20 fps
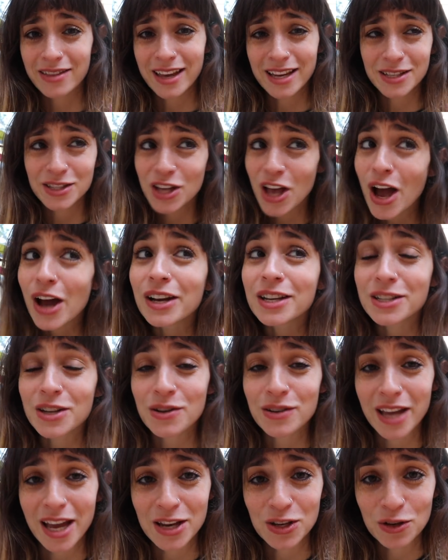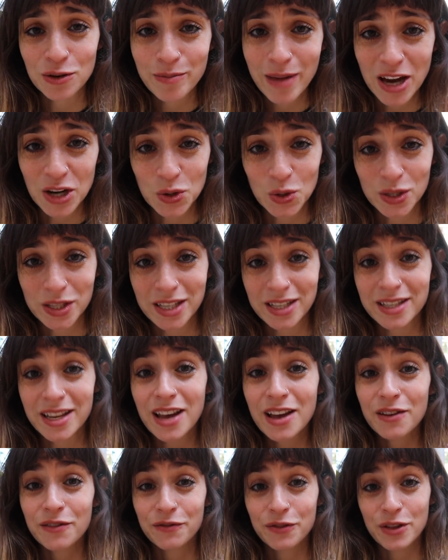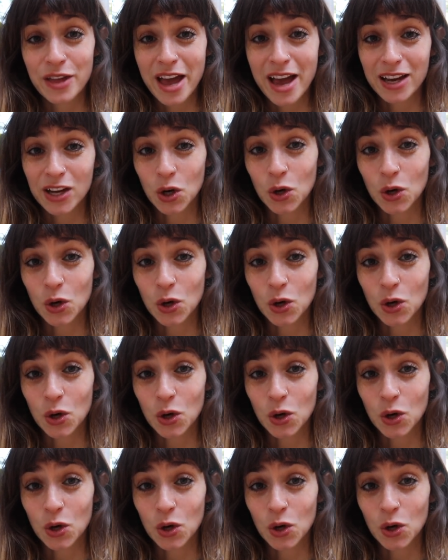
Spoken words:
they certainly don't get new mattresses for their